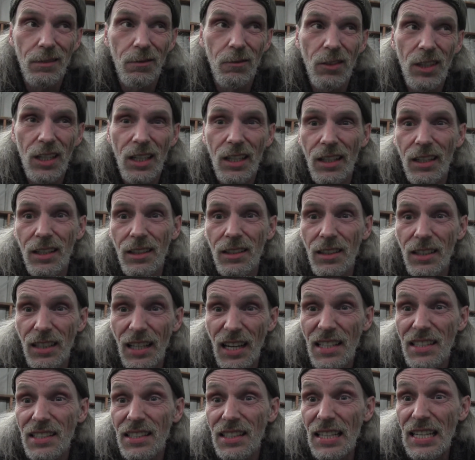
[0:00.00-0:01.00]
well,
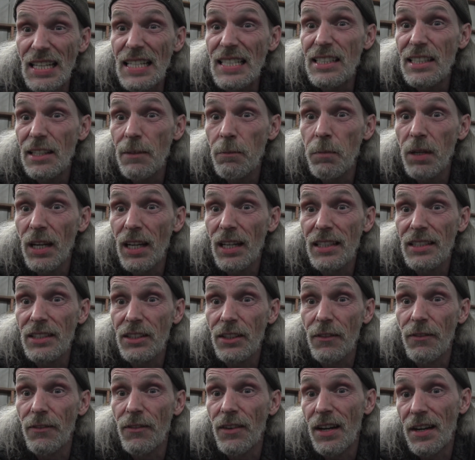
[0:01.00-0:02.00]
that's the easy place
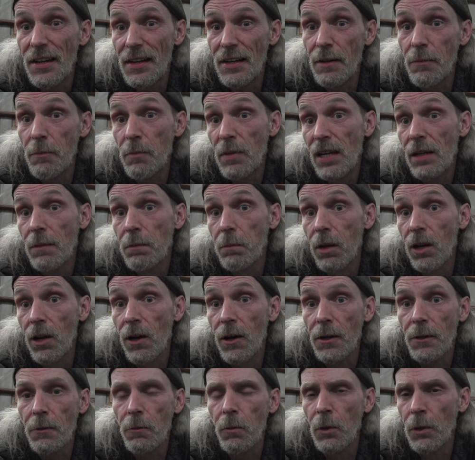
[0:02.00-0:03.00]
to find a big
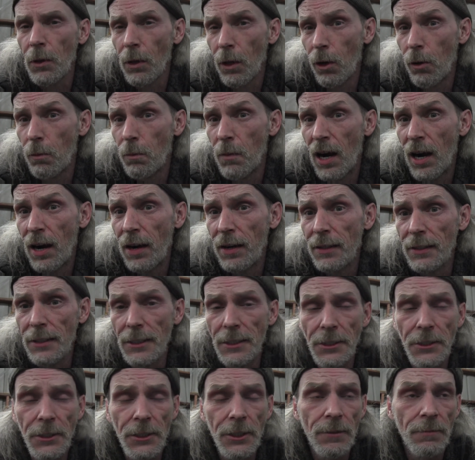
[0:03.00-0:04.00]
block with low
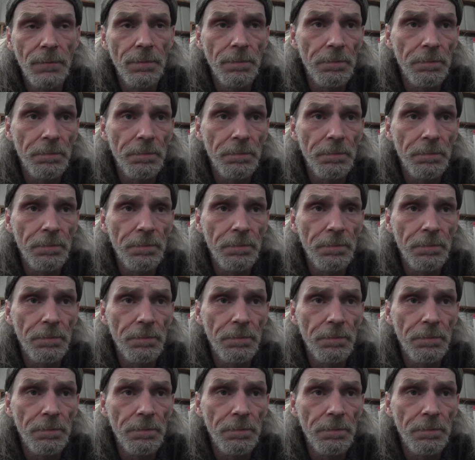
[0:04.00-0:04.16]
mileage.